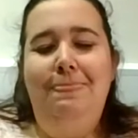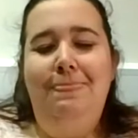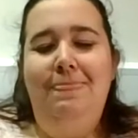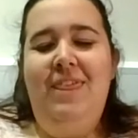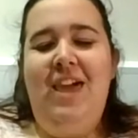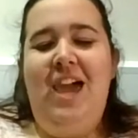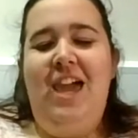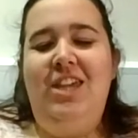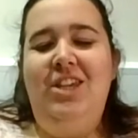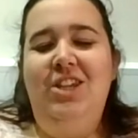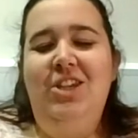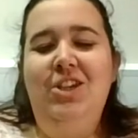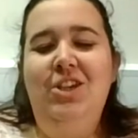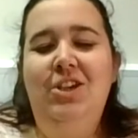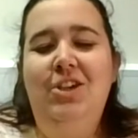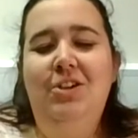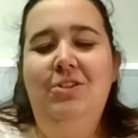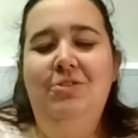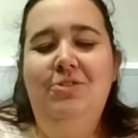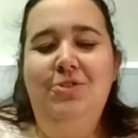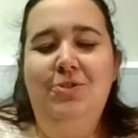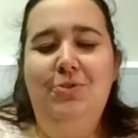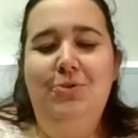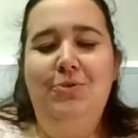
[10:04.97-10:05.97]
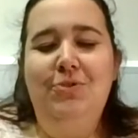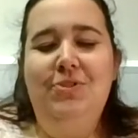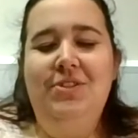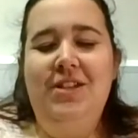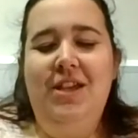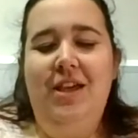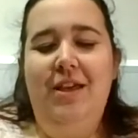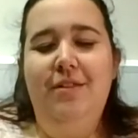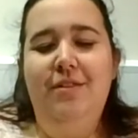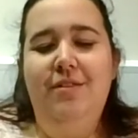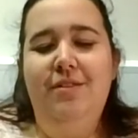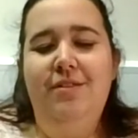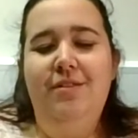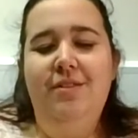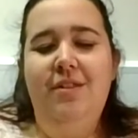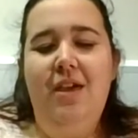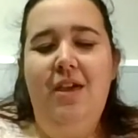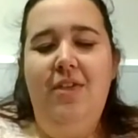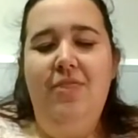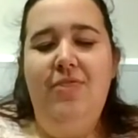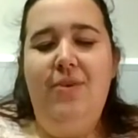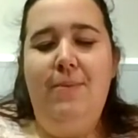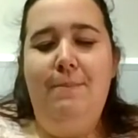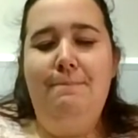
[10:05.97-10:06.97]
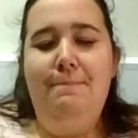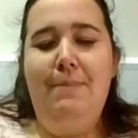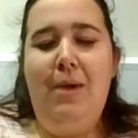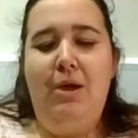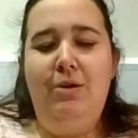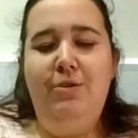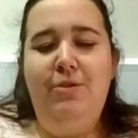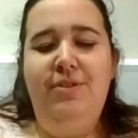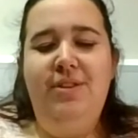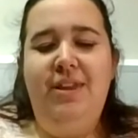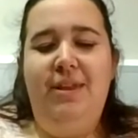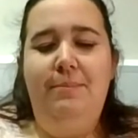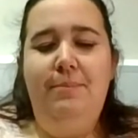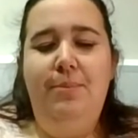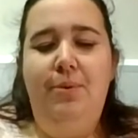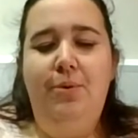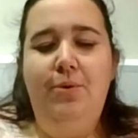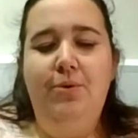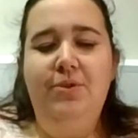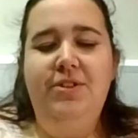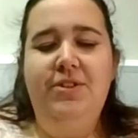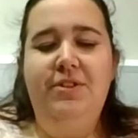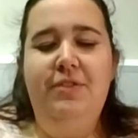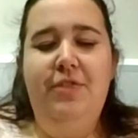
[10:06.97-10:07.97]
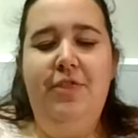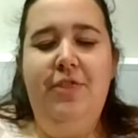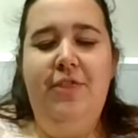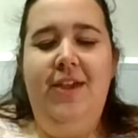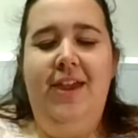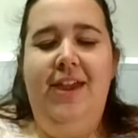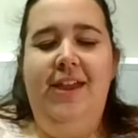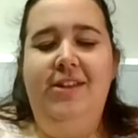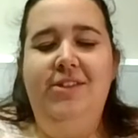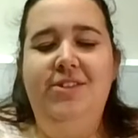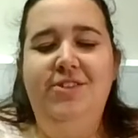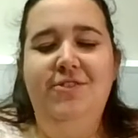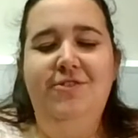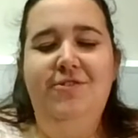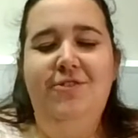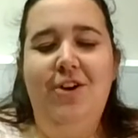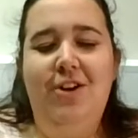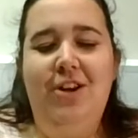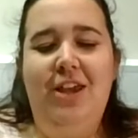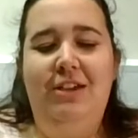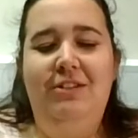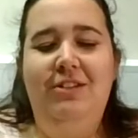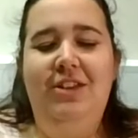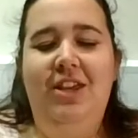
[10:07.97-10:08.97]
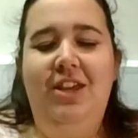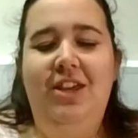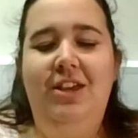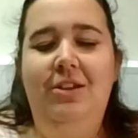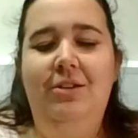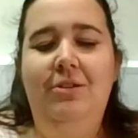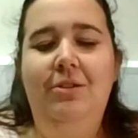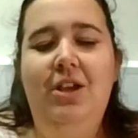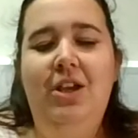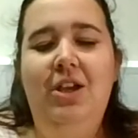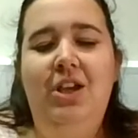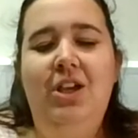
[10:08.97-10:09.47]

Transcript: that you taught us the most important thing to follow you.